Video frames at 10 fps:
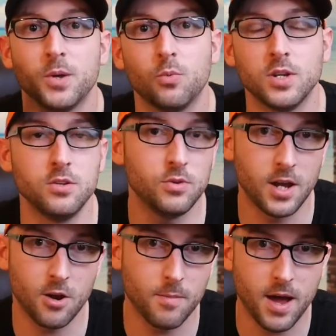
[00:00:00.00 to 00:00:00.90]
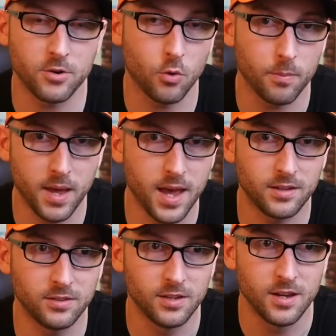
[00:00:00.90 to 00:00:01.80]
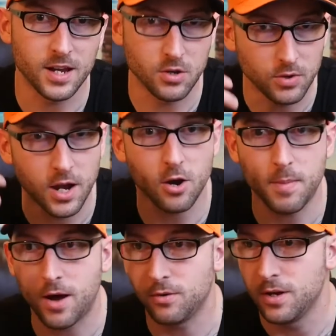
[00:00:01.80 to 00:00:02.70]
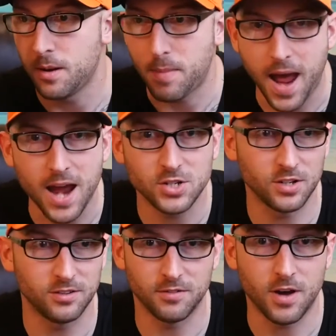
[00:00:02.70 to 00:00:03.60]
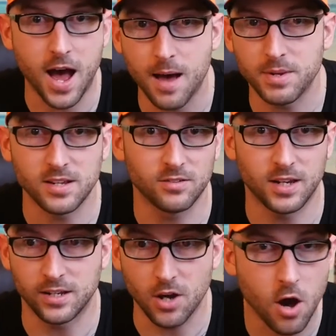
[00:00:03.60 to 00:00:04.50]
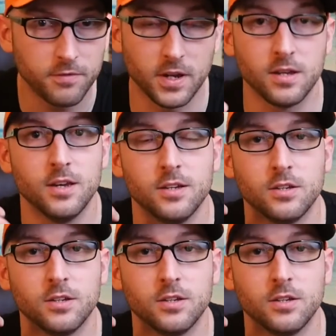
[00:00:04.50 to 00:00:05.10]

When you care about your pets and you care about passions of hobbies like golfing,